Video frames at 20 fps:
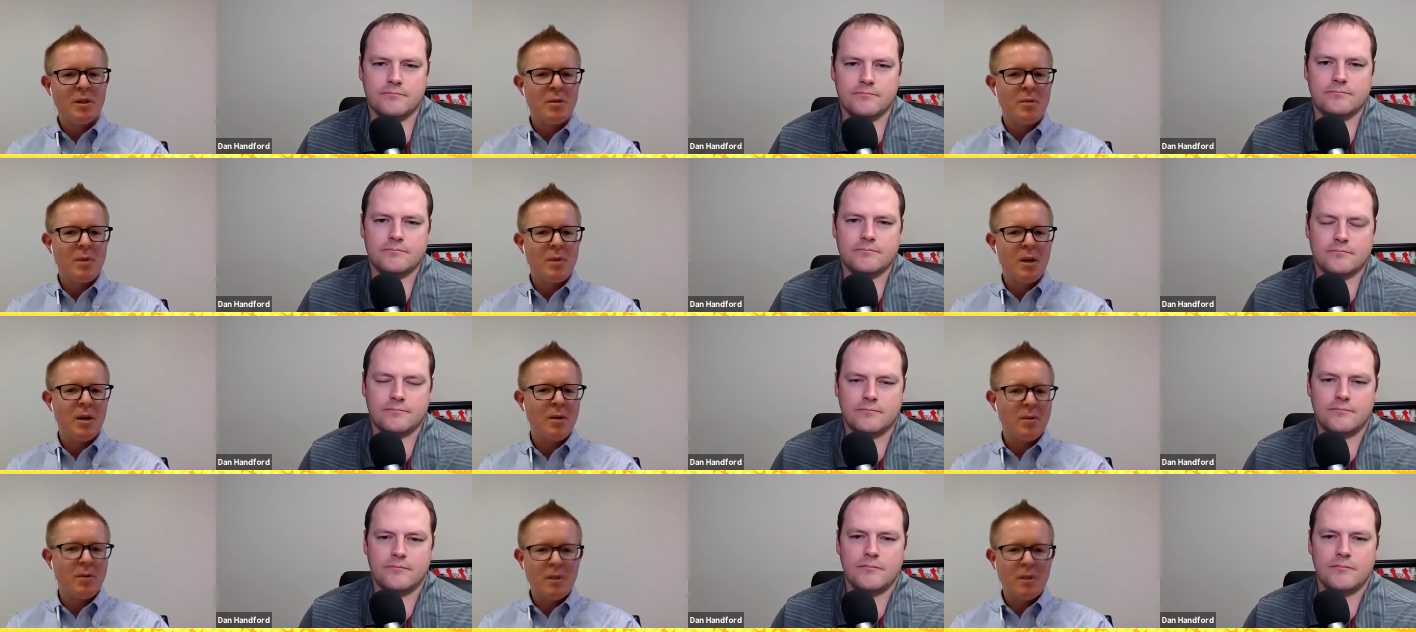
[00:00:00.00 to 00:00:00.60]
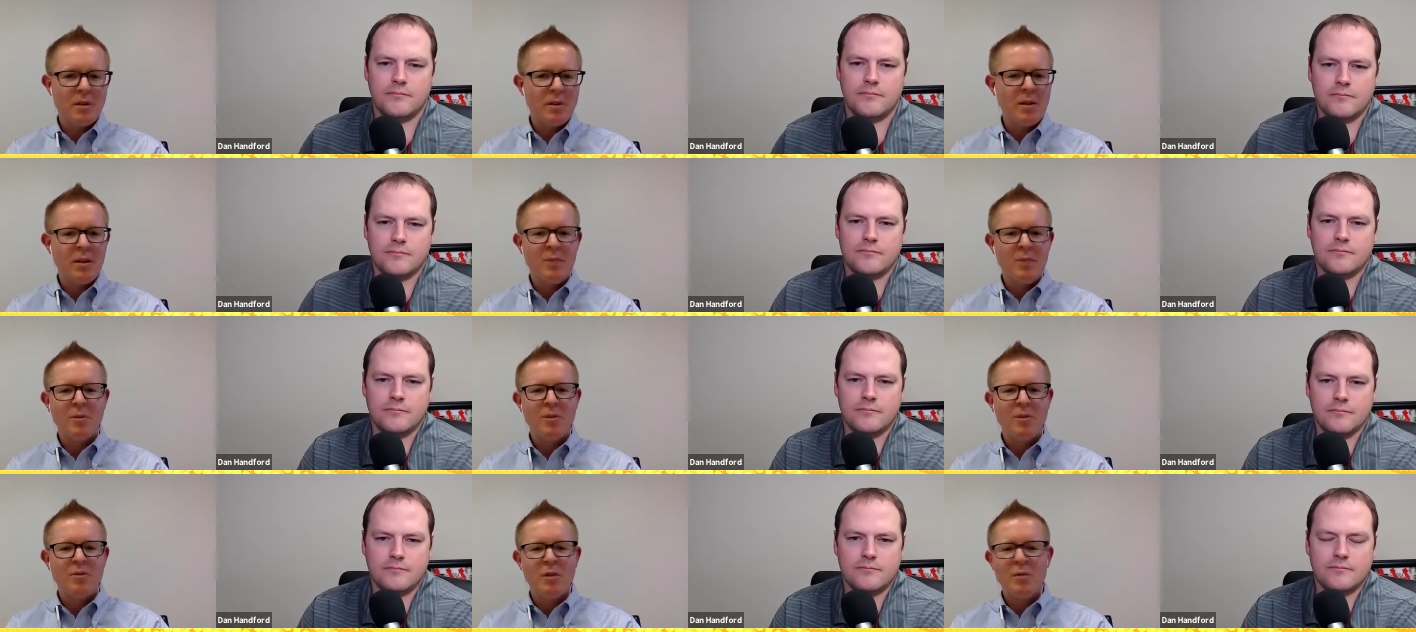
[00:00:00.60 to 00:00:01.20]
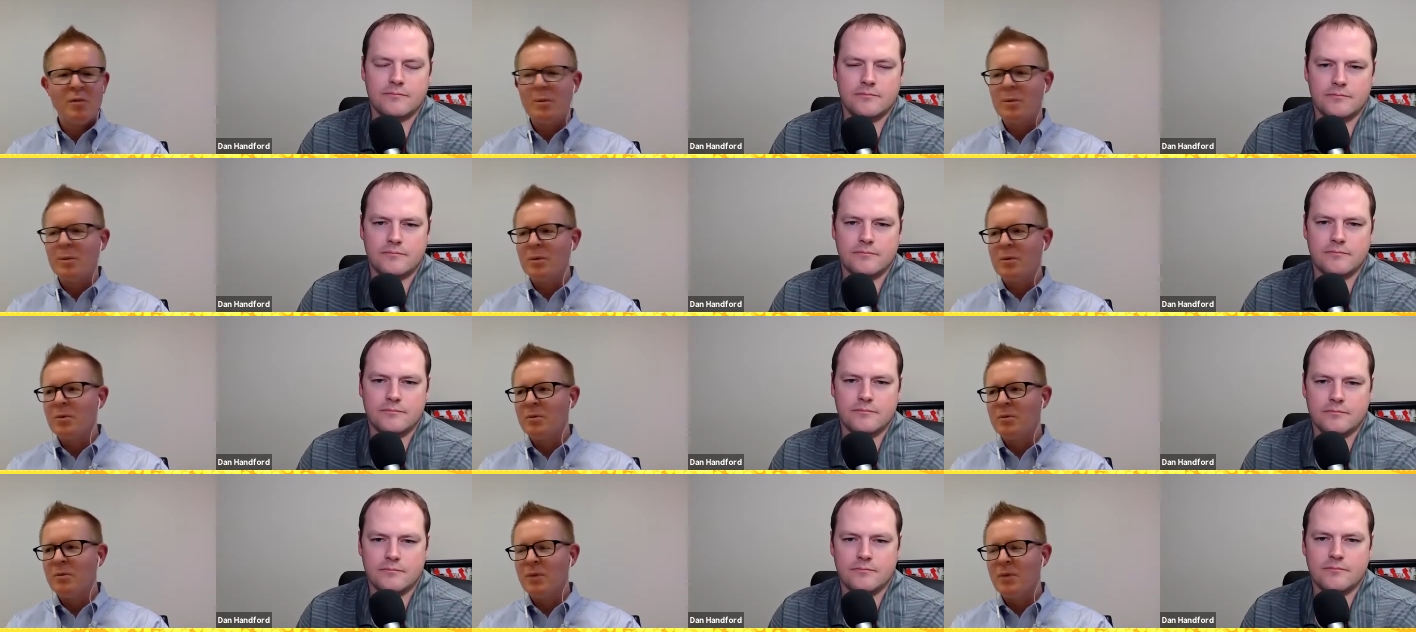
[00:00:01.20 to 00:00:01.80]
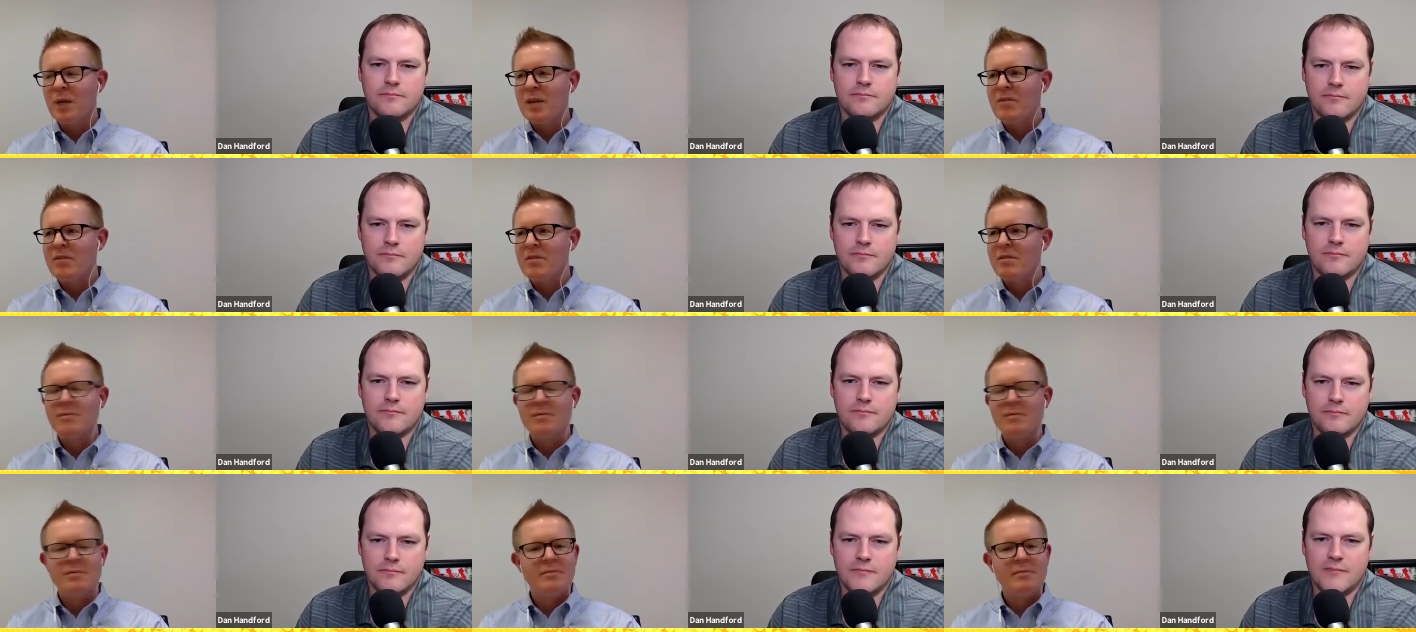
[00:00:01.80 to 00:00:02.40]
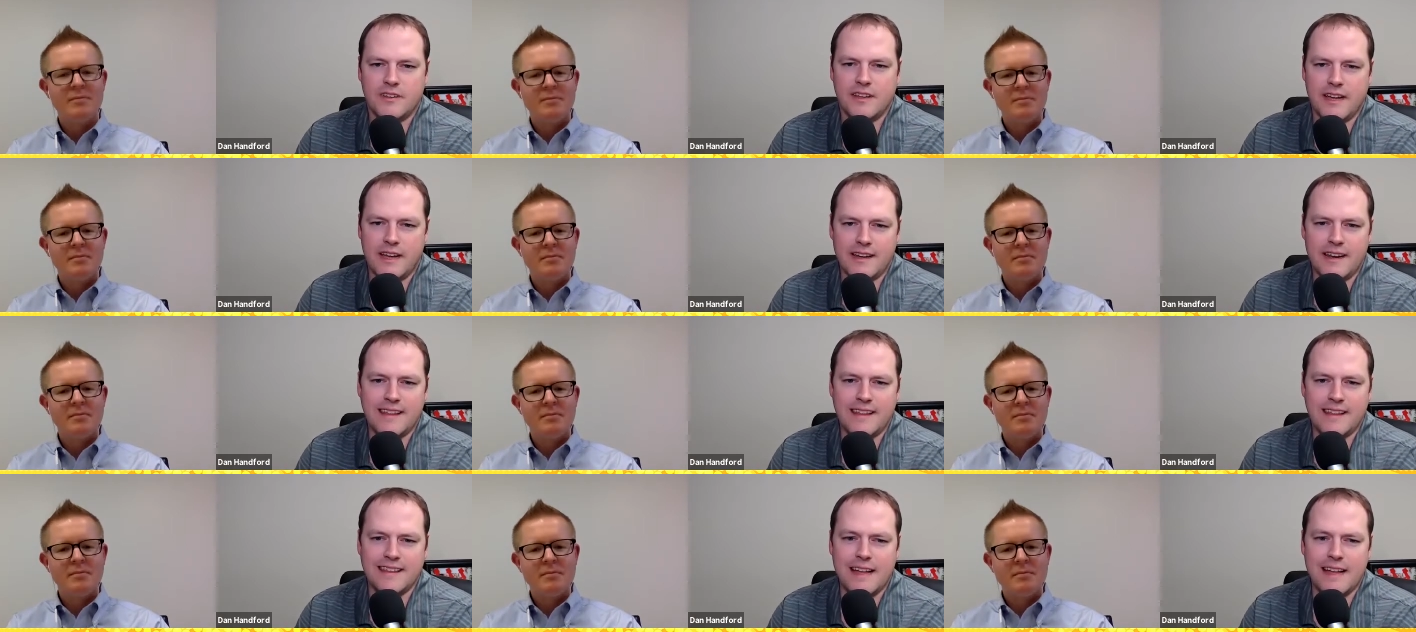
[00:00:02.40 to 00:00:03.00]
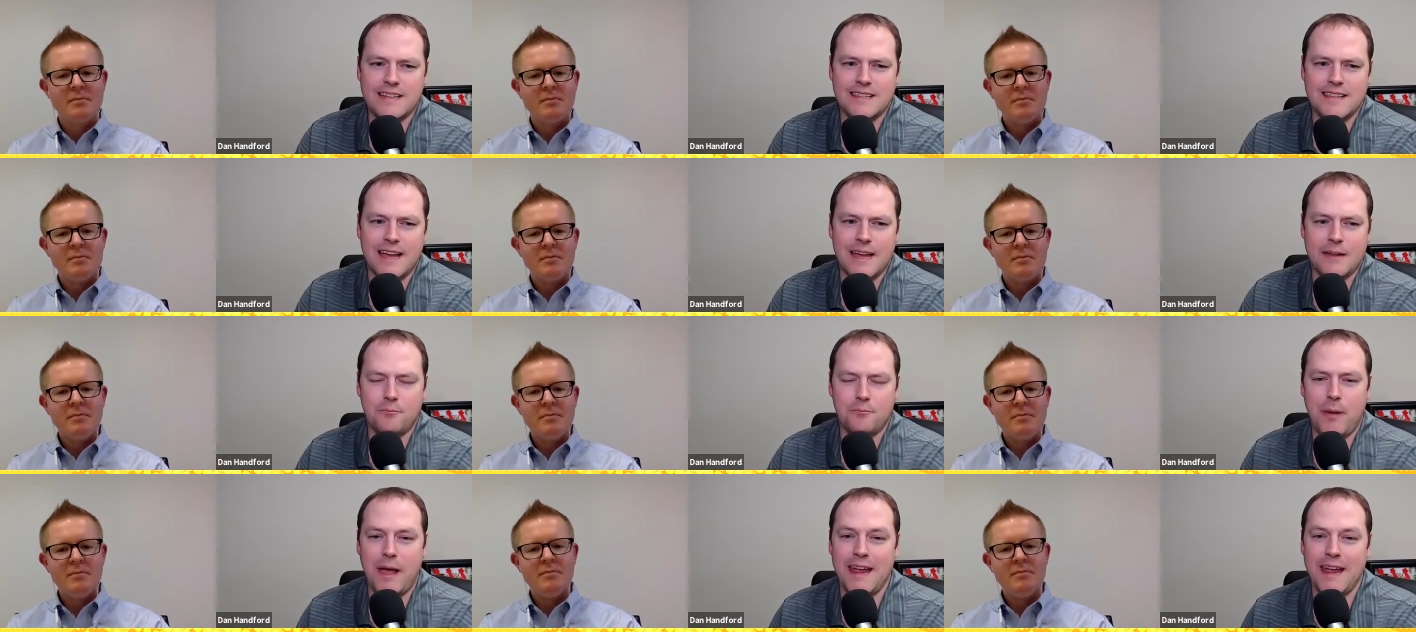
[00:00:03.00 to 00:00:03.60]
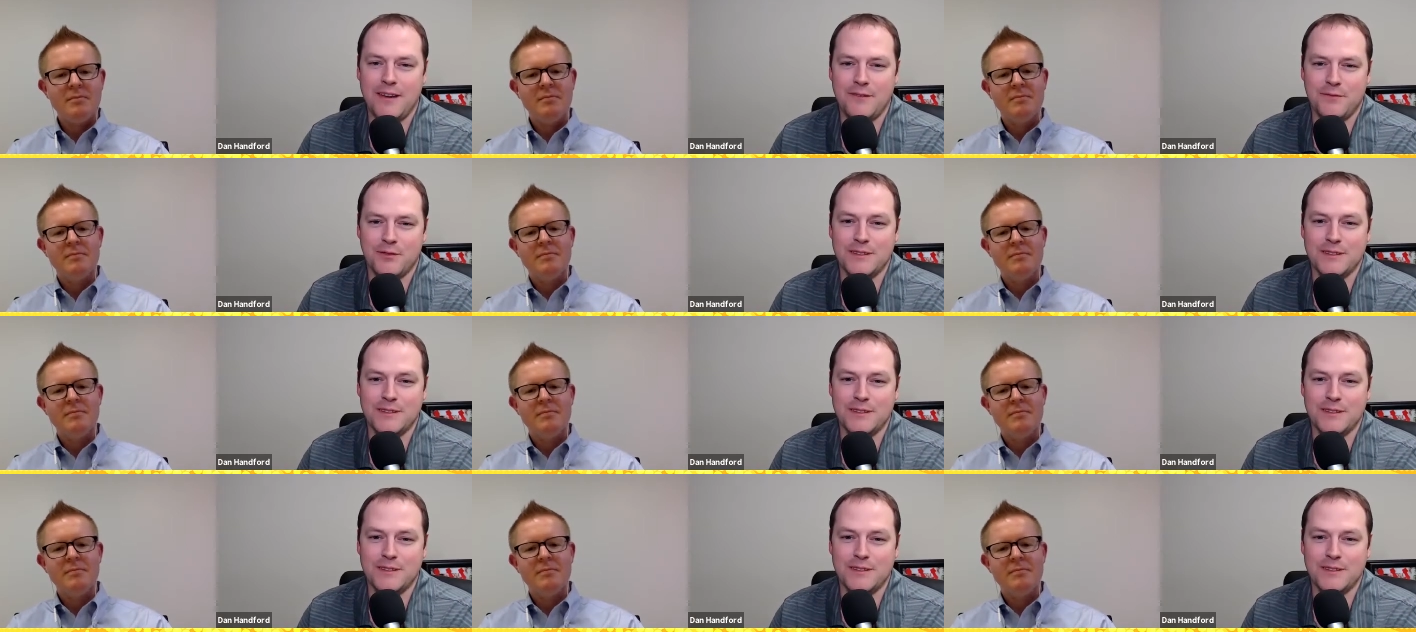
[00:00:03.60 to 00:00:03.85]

Speaker 1: park with more favorable rents.
Speaker 2: Yeah, and I think that's that painful